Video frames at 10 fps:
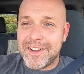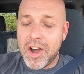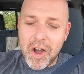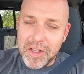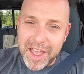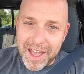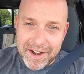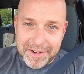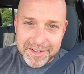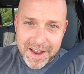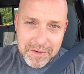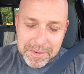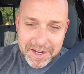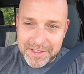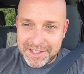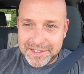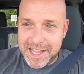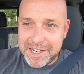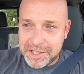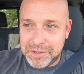I don't know, everybody
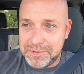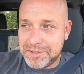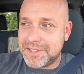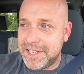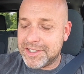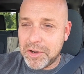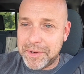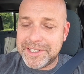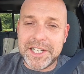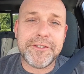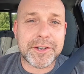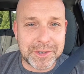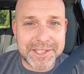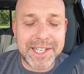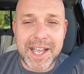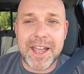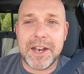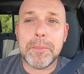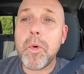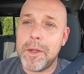that tunes, it's always difficult to get an
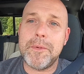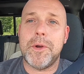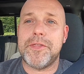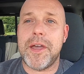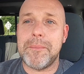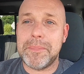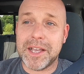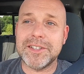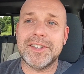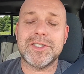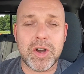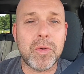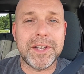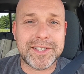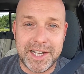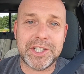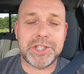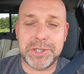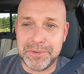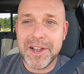appointment with them because there's always an
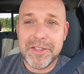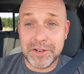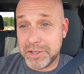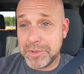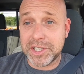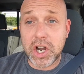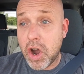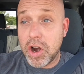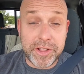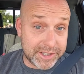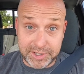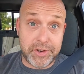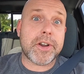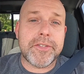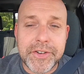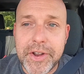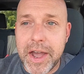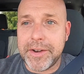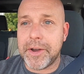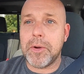issue. There's always a car that's stuck on the
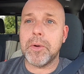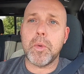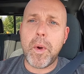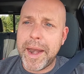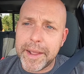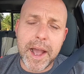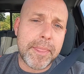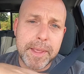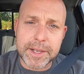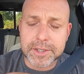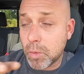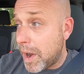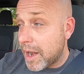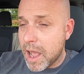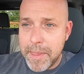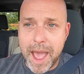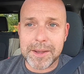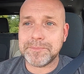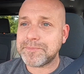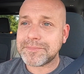dyno or waiting on this or waiting on that.
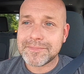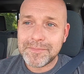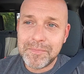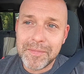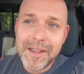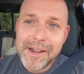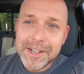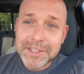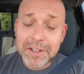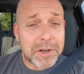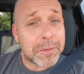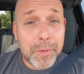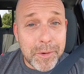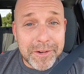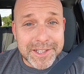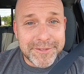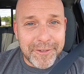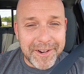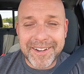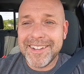So I don't know what the word is
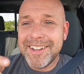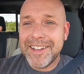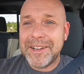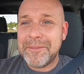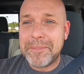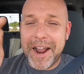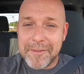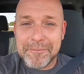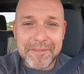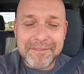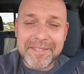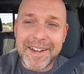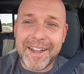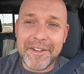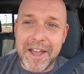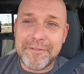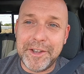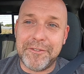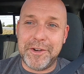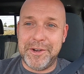for it, but I
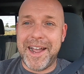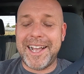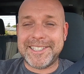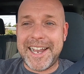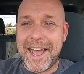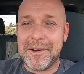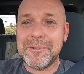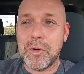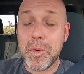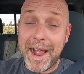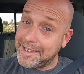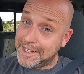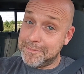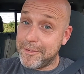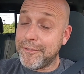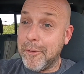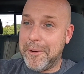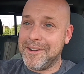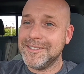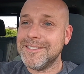feel for you guys now, where I didn't before.